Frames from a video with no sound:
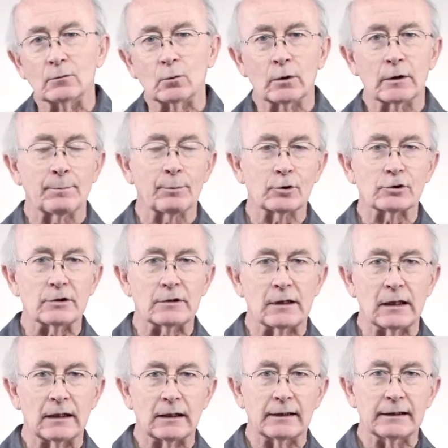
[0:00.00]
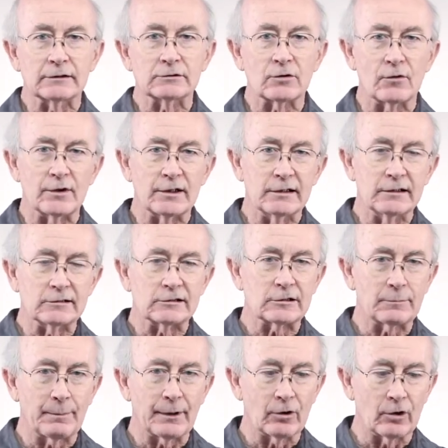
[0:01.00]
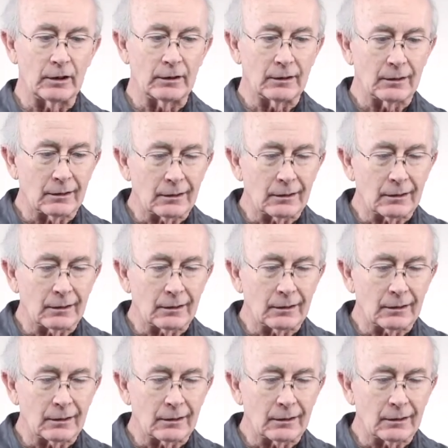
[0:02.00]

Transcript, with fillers: when a person dies, the spirit